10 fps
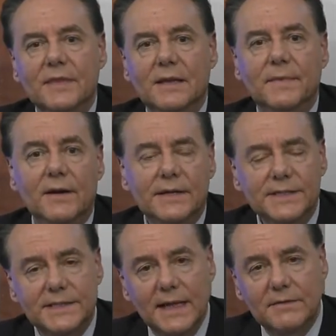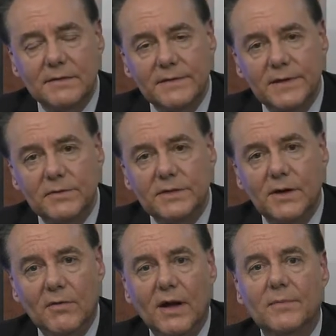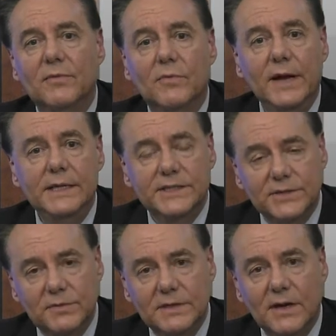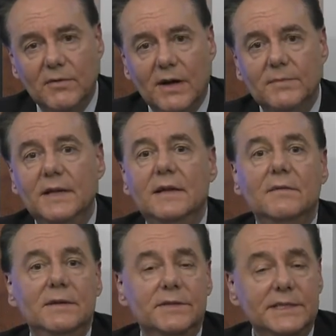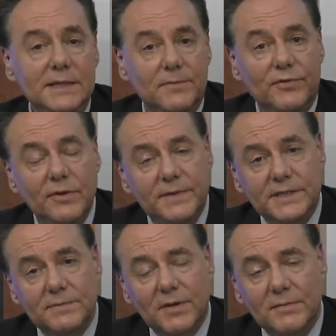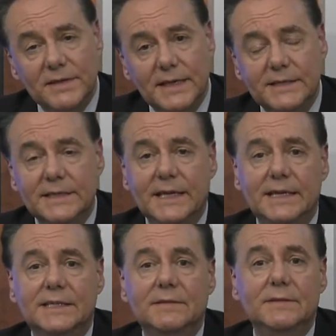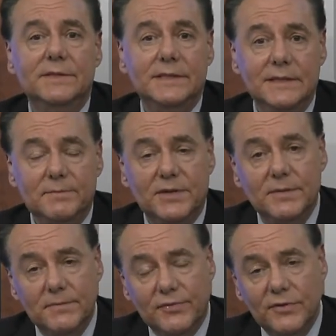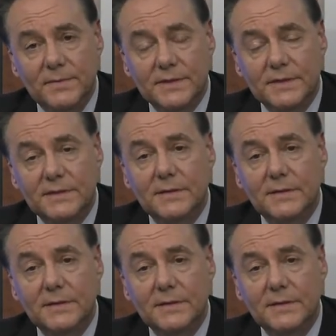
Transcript: the American standard of living would go up, wages would go up, we would see improvements in public education. We would see improvements in